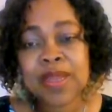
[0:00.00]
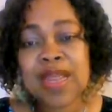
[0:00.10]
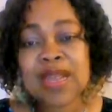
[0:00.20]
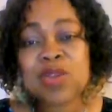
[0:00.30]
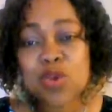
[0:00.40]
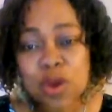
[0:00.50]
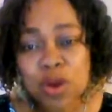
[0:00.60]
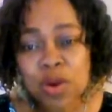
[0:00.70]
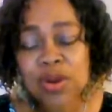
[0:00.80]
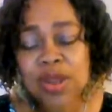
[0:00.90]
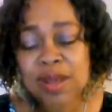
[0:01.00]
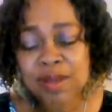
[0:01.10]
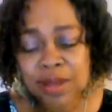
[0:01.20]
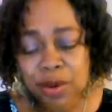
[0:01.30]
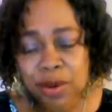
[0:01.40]
That God,
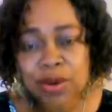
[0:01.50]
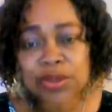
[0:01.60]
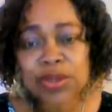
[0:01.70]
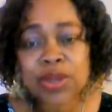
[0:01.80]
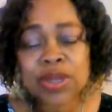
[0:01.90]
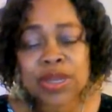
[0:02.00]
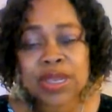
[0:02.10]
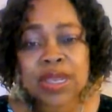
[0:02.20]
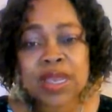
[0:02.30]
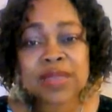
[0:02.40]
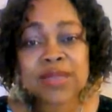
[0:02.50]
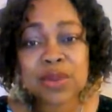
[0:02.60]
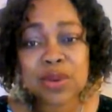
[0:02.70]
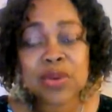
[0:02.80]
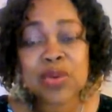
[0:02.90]
our God, is the
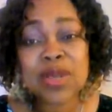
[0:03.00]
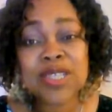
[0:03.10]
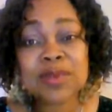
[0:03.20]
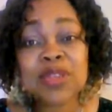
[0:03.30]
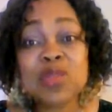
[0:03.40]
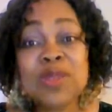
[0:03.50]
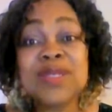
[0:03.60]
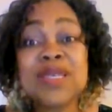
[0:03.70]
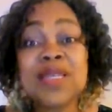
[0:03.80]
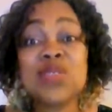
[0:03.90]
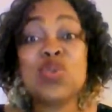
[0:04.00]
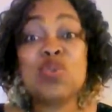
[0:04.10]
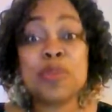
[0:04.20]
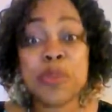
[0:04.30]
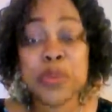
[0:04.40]
God who has power to make sinners new
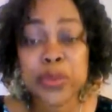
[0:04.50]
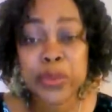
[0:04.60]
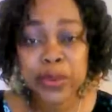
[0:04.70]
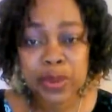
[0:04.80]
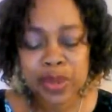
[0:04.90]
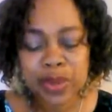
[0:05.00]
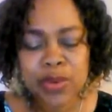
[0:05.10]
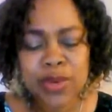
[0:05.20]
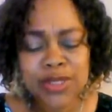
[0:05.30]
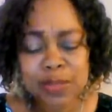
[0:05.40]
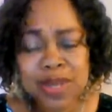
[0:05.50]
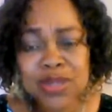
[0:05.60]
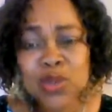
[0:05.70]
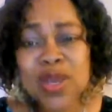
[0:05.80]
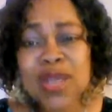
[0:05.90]
people, who has the
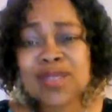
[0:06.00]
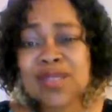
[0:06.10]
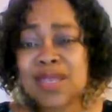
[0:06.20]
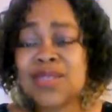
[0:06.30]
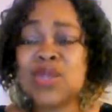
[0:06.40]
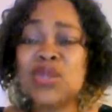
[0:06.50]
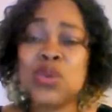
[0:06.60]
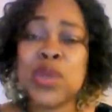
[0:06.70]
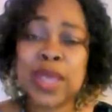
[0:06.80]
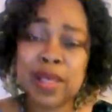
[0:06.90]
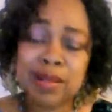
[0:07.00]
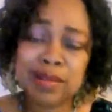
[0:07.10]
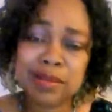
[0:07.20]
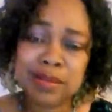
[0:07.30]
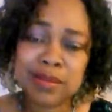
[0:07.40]
power to cast sinners into hell.
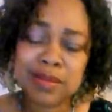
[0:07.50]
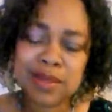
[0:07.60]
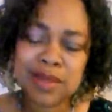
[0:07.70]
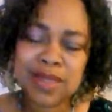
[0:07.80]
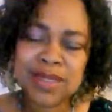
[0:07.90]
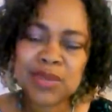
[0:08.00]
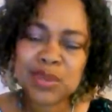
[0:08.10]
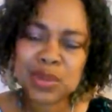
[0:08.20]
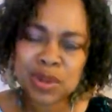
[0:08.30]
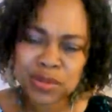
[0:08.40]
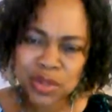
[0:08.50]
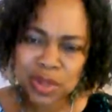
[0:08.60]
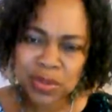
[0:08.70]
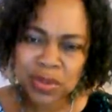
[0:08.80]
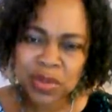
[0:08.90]
He said we should come to
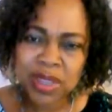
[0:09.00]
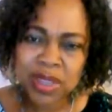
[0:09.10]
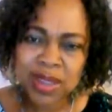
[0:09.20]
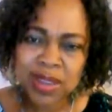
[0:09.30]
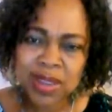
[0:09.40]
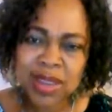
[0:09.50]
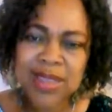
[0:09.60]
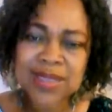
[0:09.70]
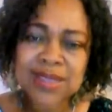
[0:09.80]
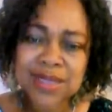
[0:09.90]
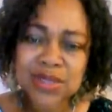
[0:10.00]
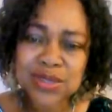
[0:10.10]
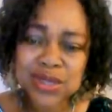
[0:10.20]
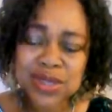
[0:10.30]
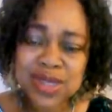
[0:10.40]
Him the way we are. He sent
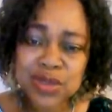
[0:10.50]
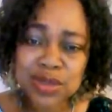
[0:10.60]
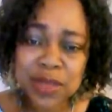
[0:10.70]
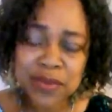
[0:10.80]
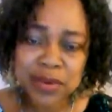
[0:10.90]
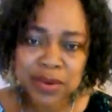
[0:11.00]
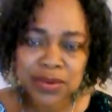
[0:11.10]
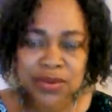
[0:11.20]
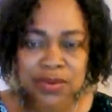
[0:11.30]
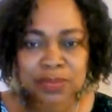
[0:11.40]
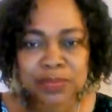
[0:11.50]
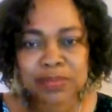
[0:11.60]
Jesus Christ to die for us.